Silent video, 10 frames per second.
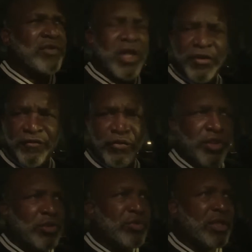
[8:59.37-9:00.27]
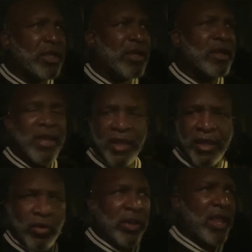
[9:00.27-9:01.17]
of what you hear and
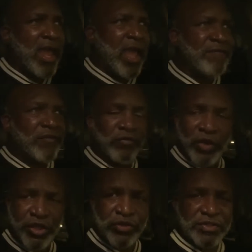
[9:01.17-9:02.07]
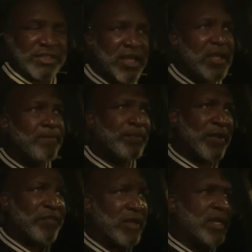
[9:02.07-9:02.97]
only half of what you see. I think that's the